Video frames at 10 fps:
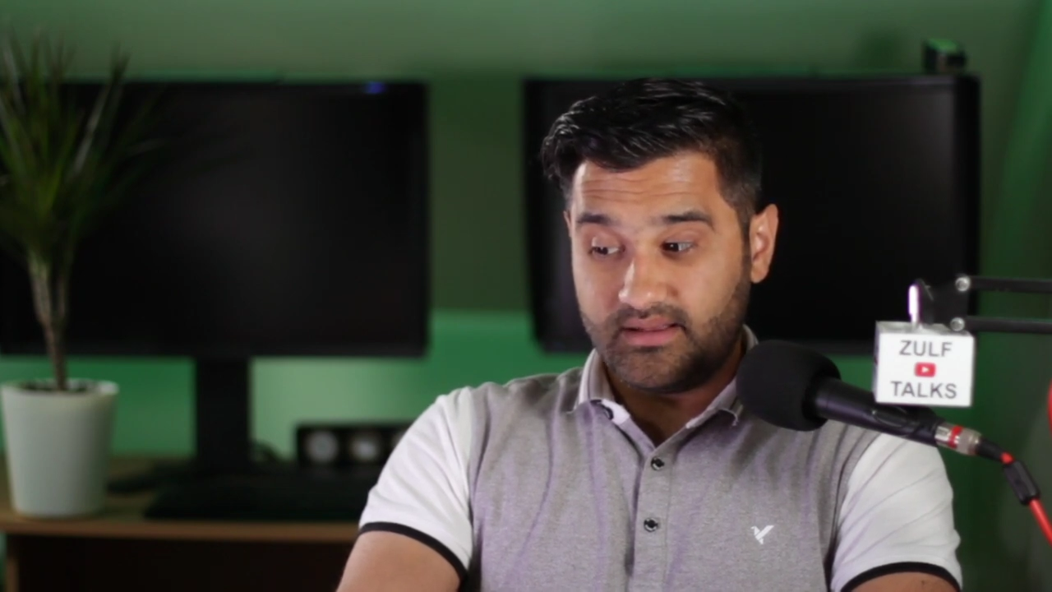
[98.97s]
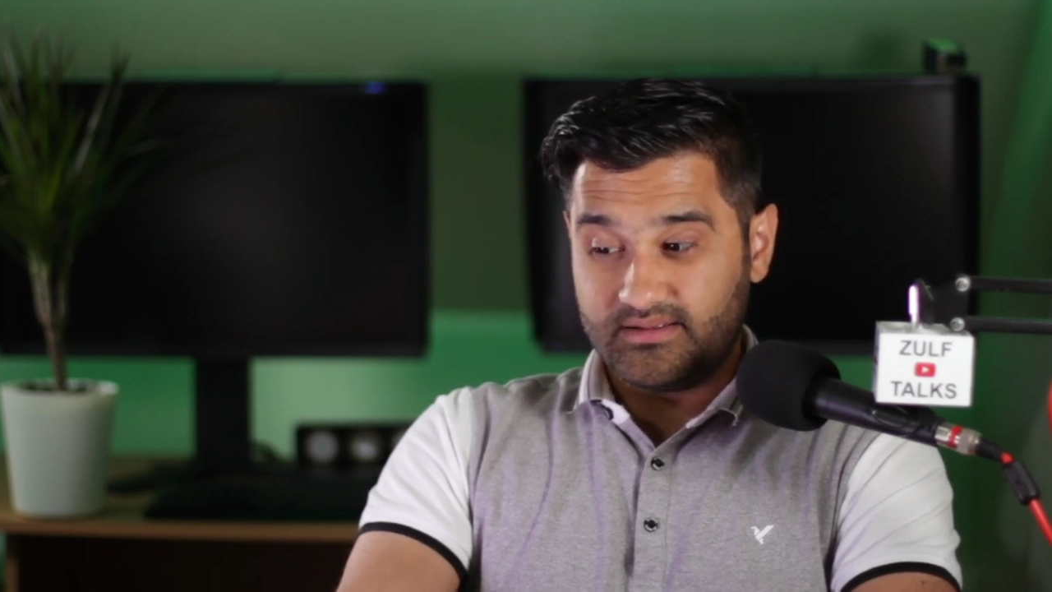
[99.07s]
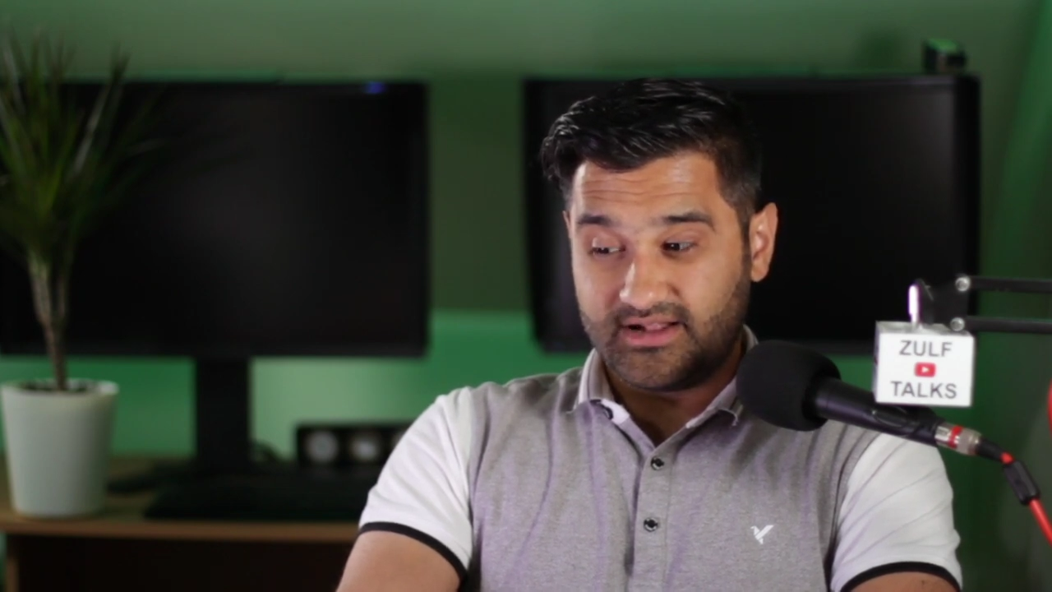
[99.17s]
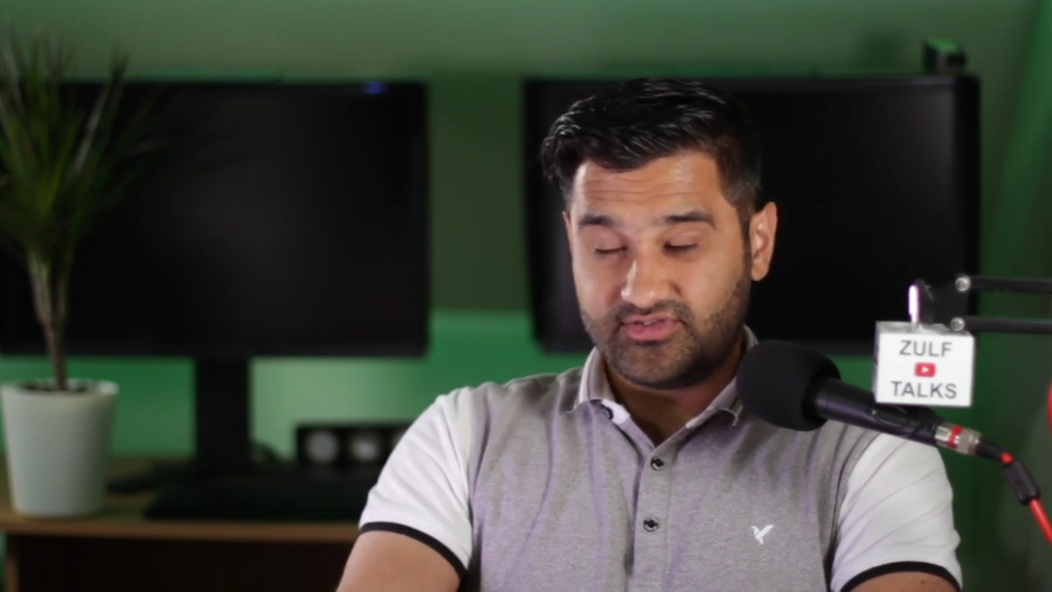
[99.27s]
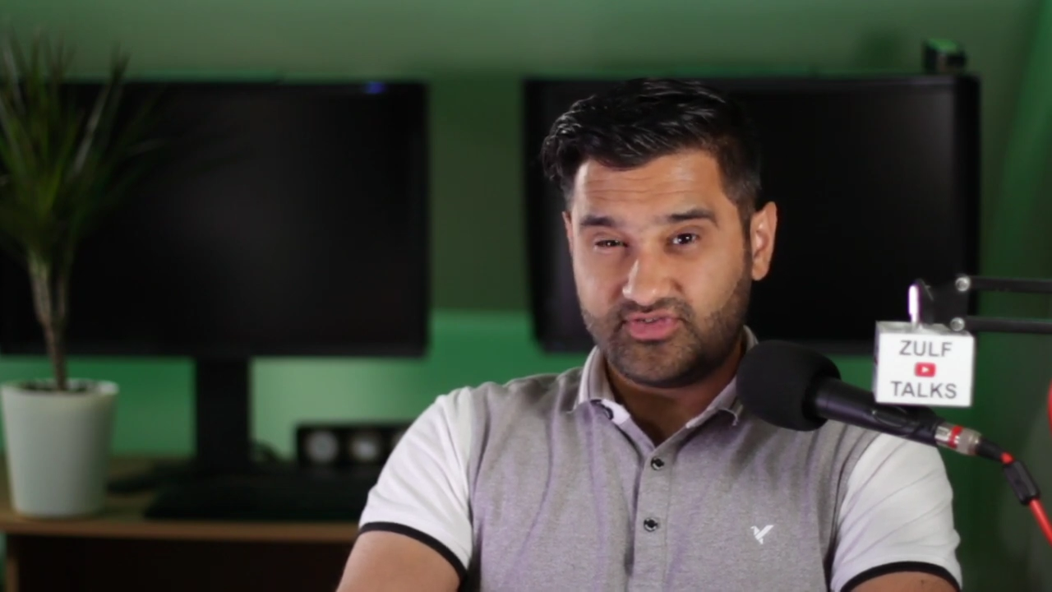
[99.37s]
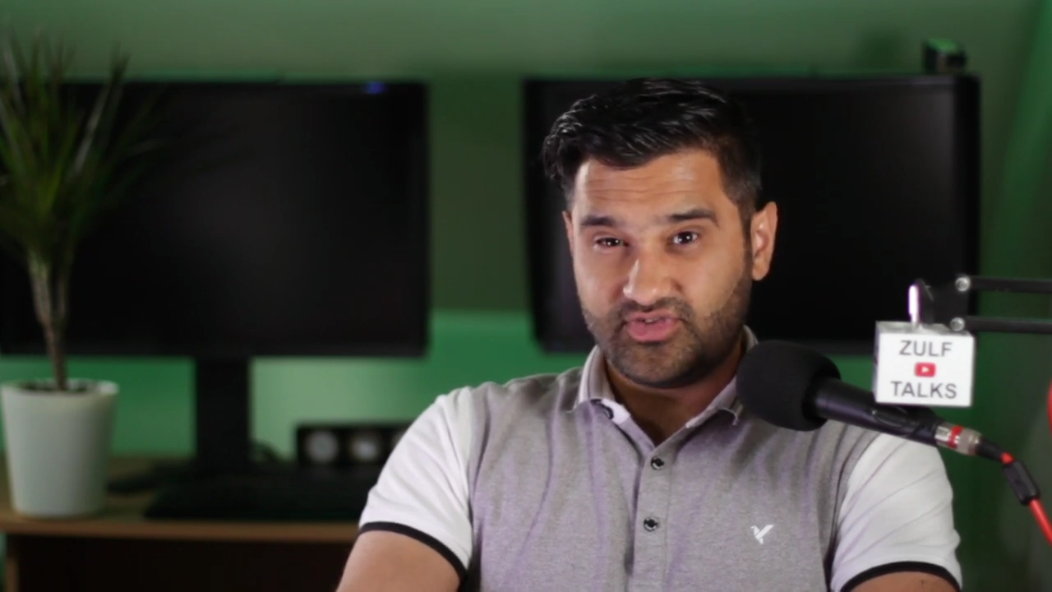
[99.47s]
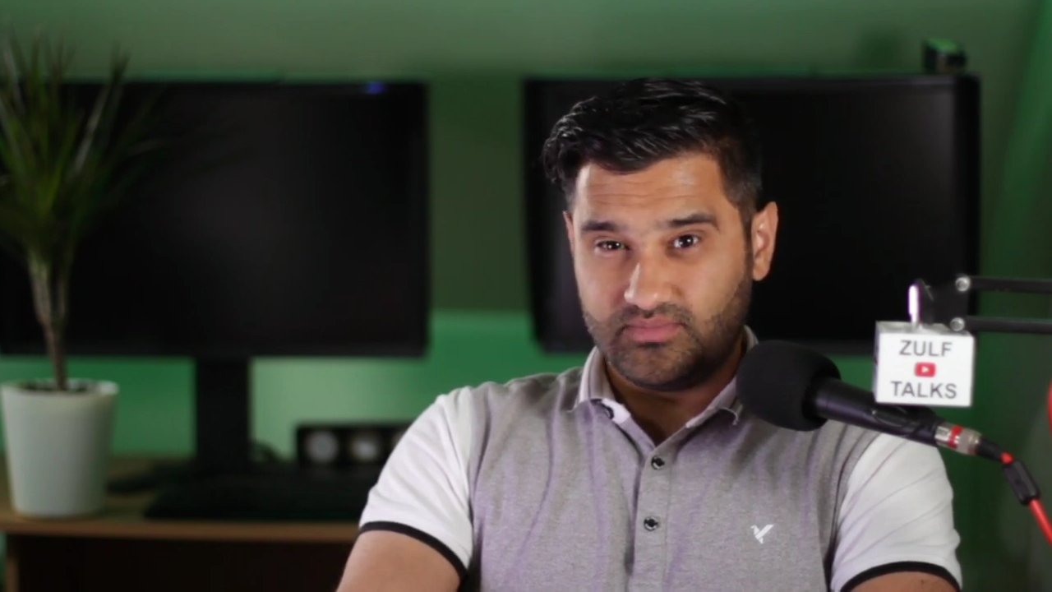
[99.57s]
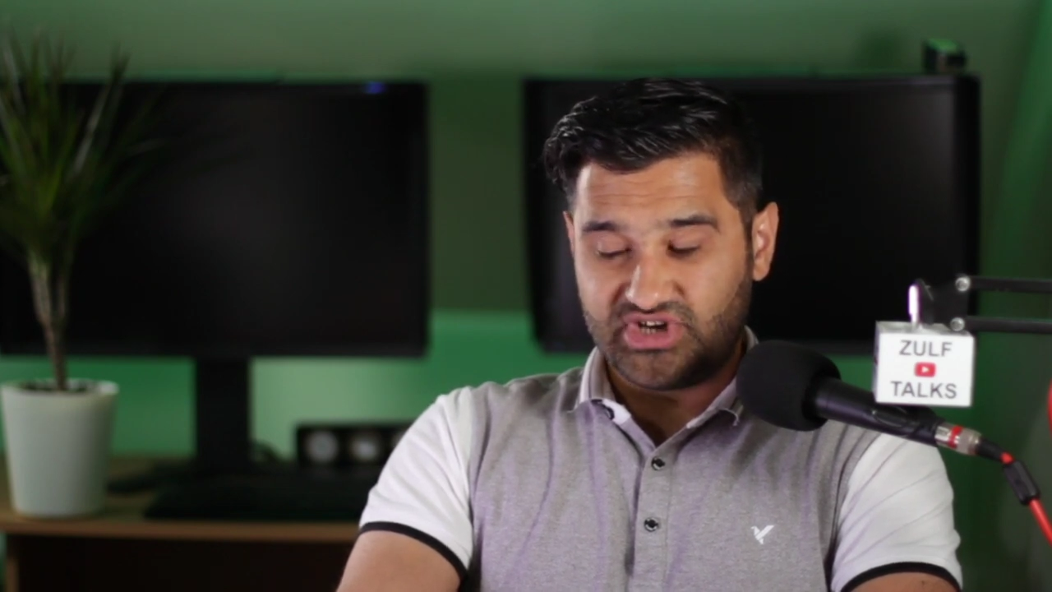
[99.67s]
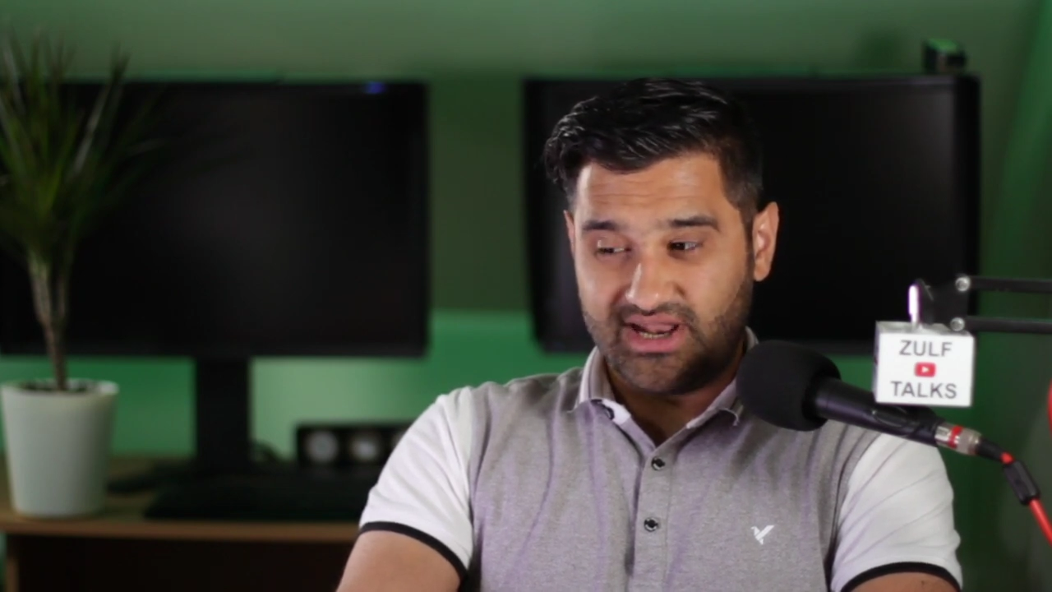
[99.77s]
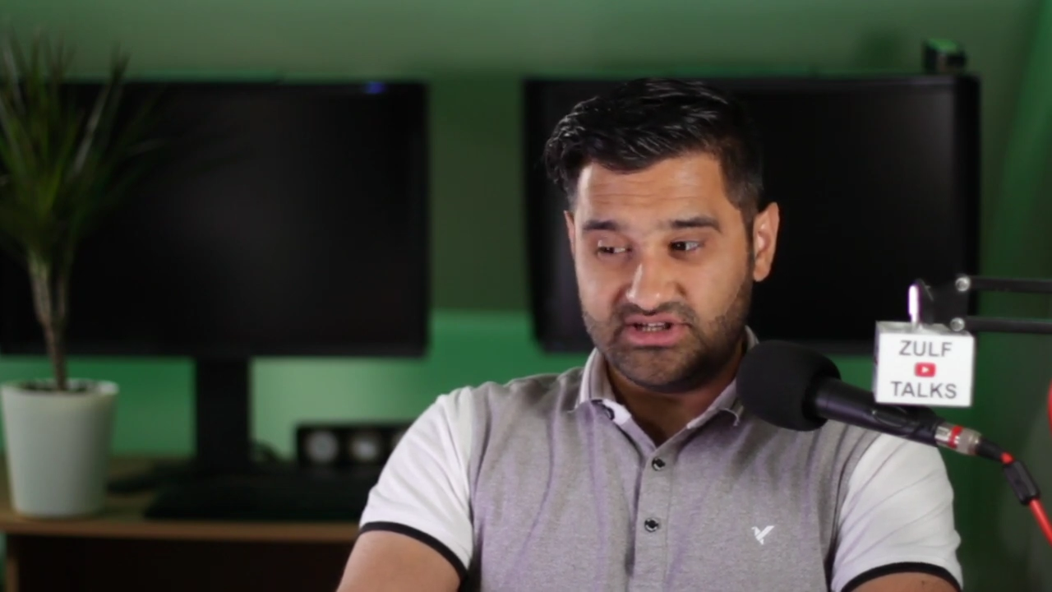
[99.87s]
that's
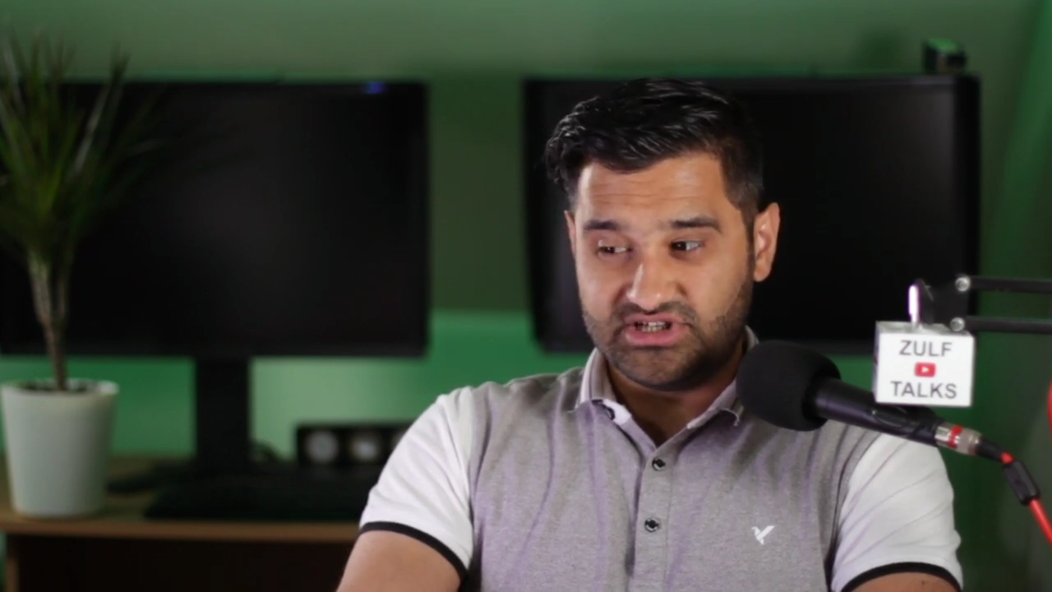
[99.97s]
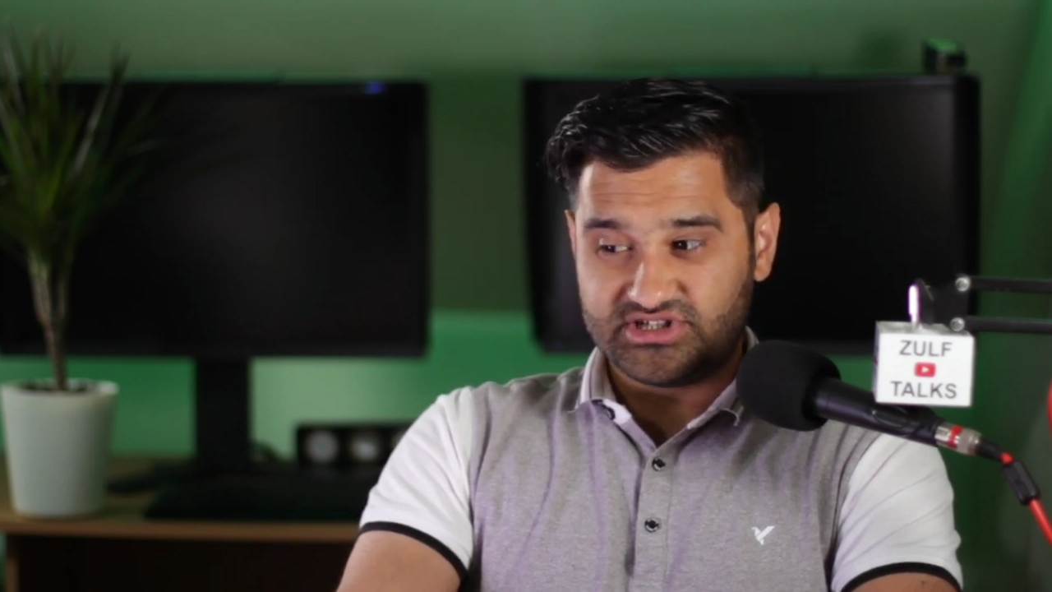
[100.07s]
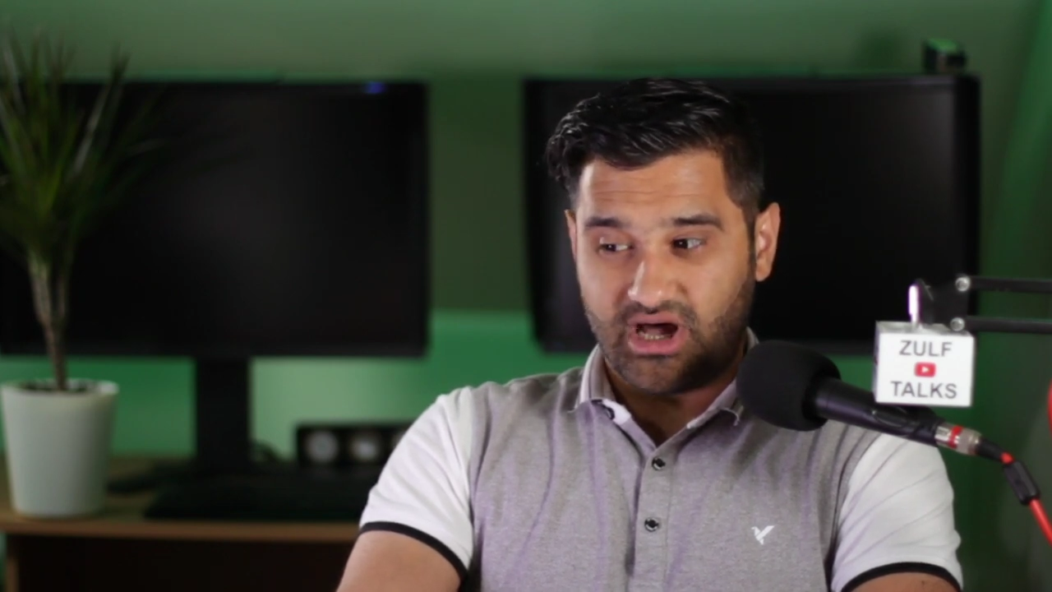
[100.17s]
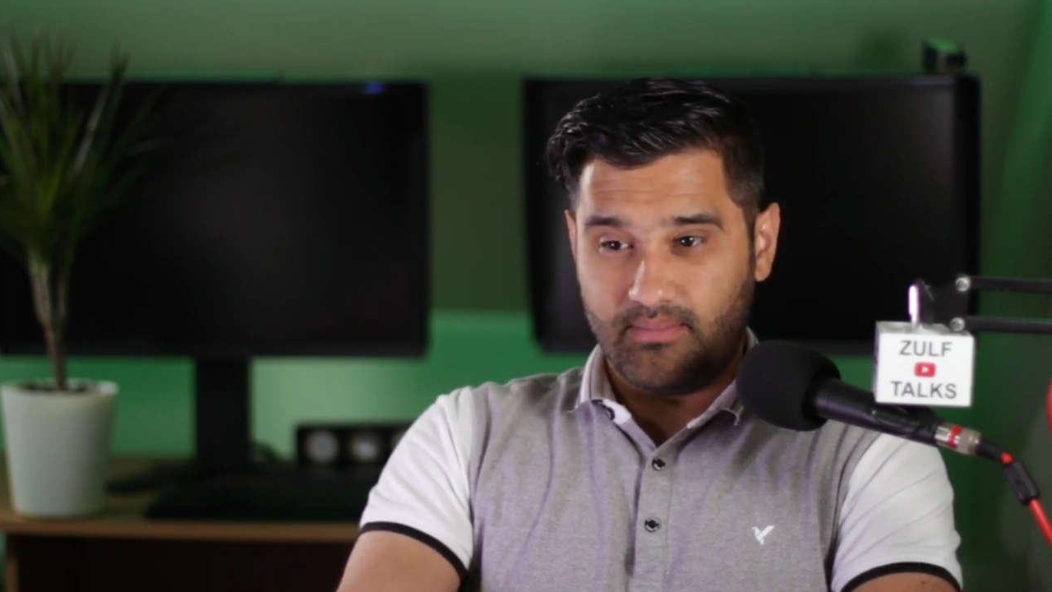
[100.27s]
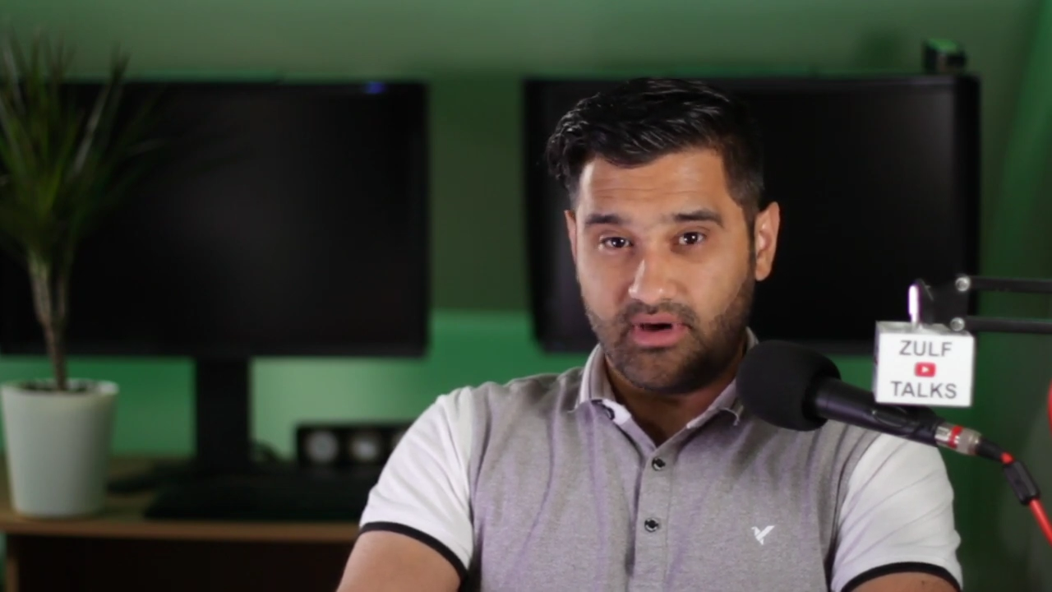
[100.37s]
some challenges that I'm